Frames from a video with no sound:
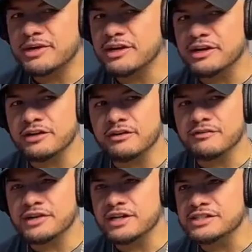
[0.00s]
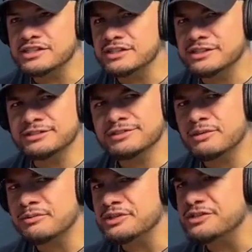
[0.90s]
my uh, fiance a
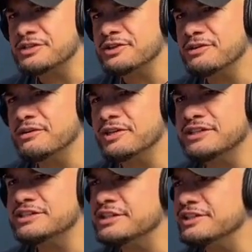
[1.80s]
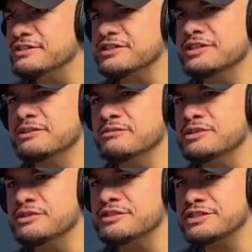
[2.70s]
couple years ago, and she lives in
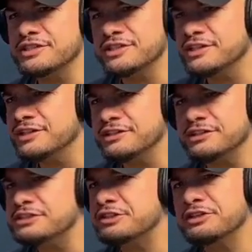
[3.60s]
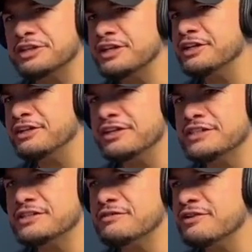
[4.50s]
Missouri City and Sugarland and all that
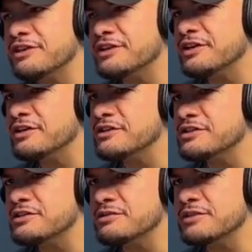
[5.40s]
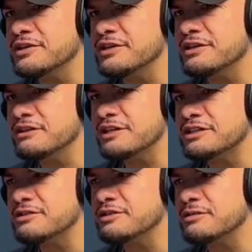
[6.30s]
stuff right there. So uh, I
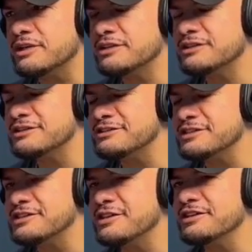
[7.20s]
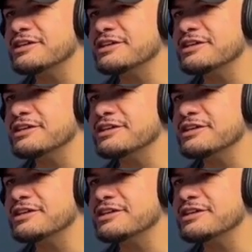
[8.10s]
told her about. So she saw